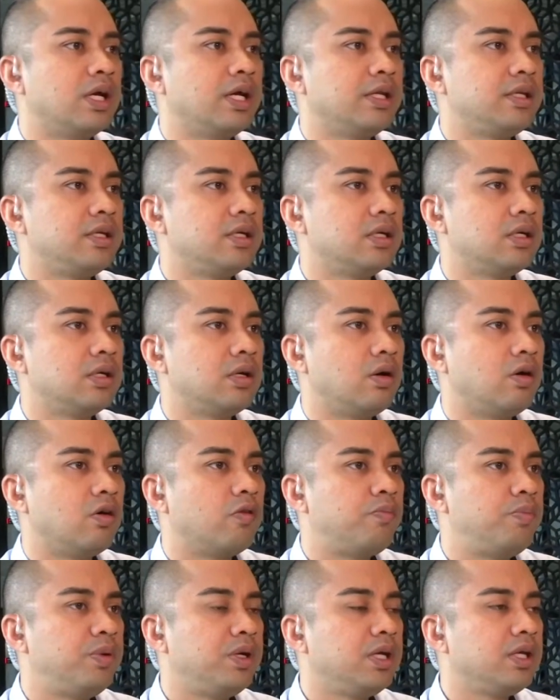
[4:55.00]
idea
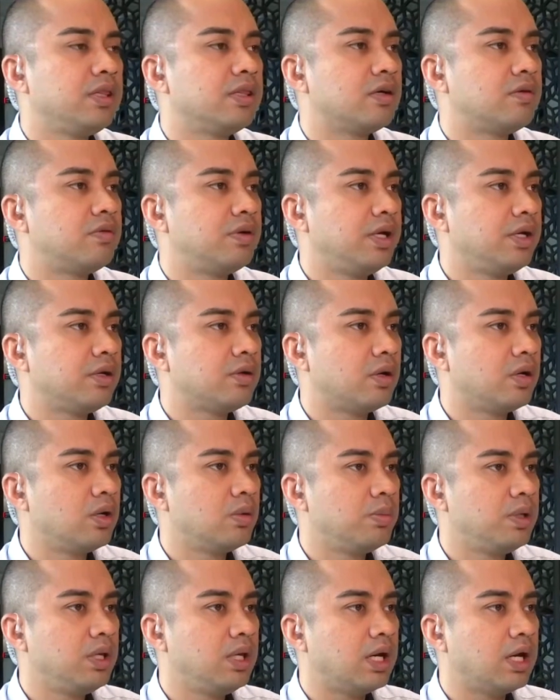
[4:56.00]
of bringing the grey
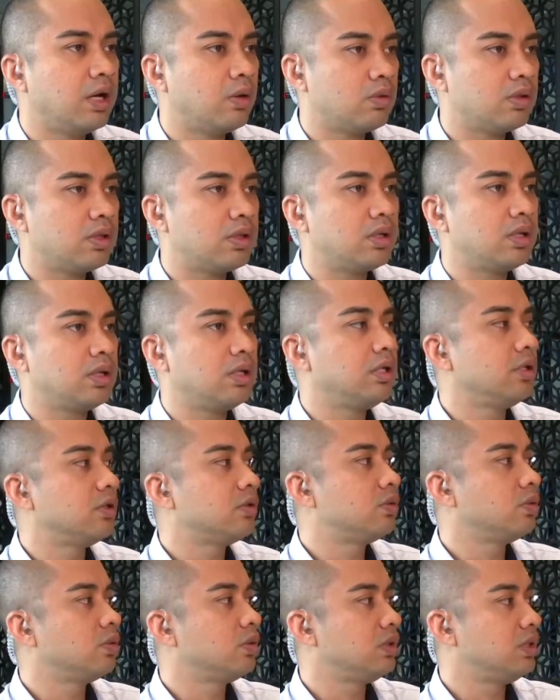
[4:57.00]
economy out
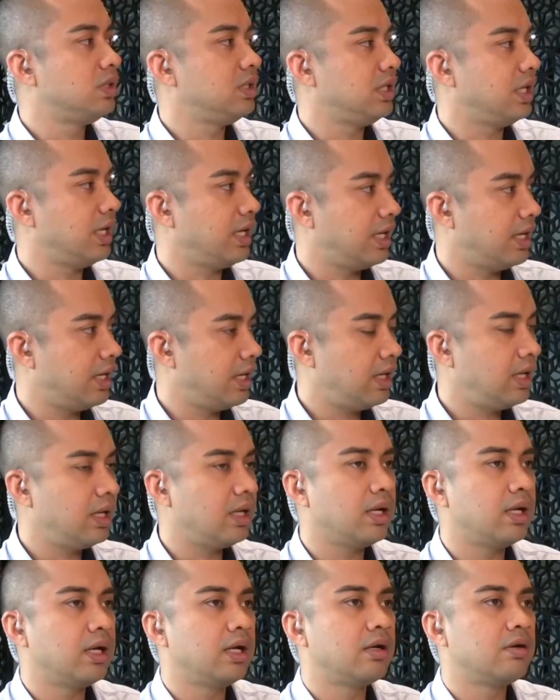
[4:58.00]
into the air
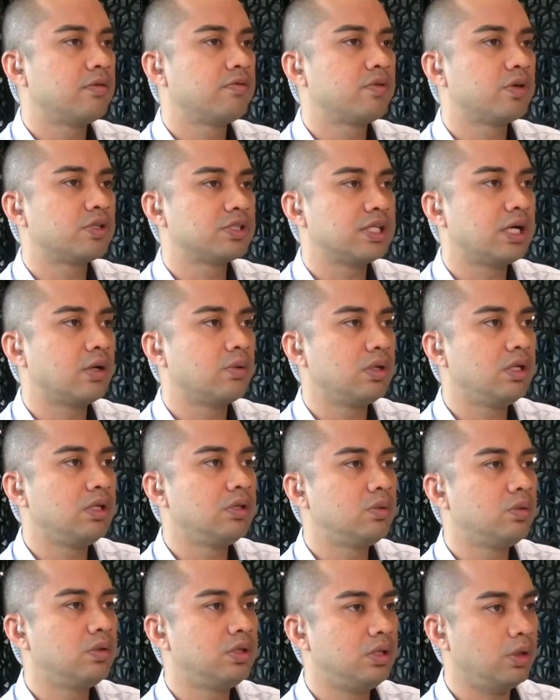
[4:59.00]
uh, and of course out
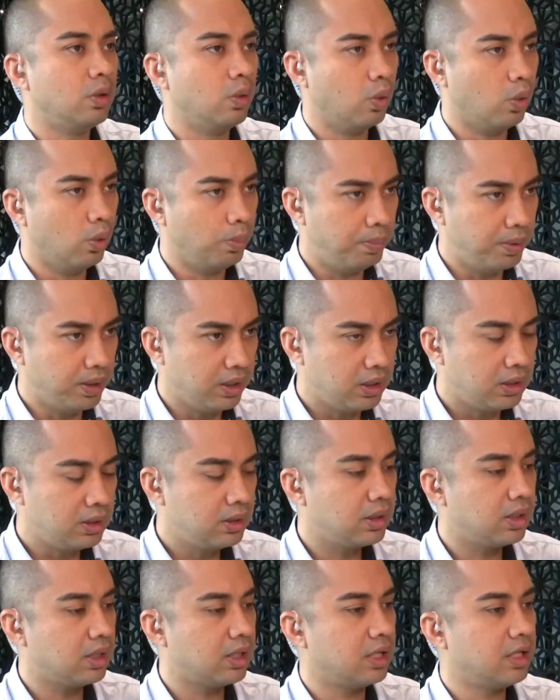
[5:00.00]
into the open.
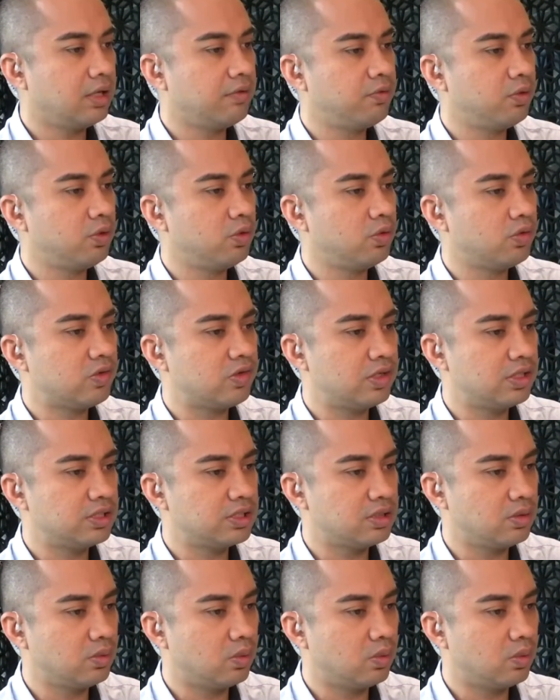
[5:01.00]
Uh, if you use digital